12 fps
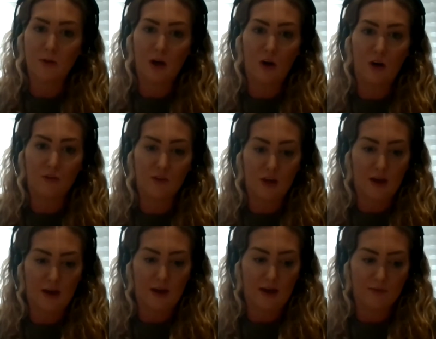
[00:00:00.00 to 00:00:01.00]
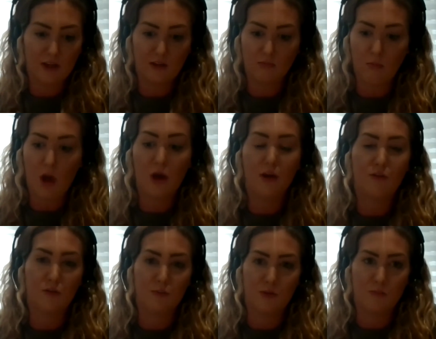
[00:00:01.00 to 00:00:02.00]
but after having heard
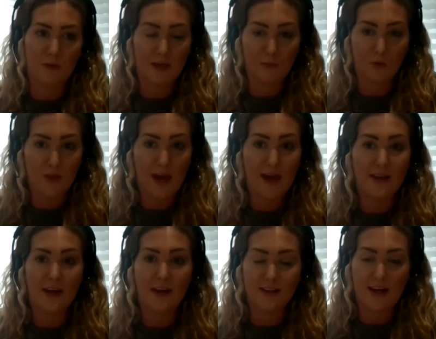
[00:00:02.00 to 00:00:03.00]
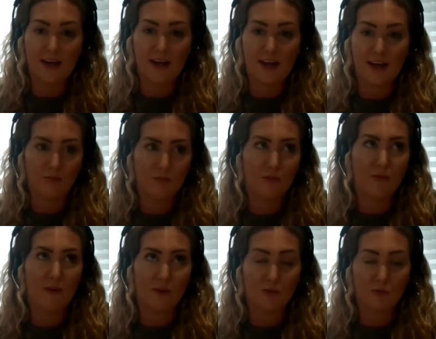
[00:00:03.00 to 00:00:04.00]
from some people there that day and
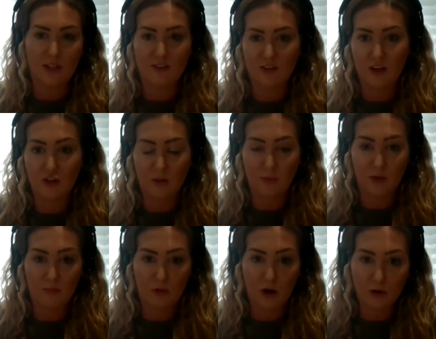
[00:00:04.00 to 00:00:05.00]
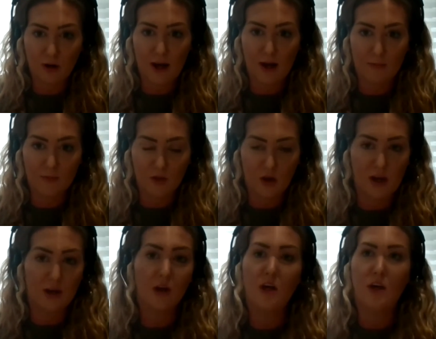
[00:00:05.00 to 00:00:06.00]
having researched some of the programs, I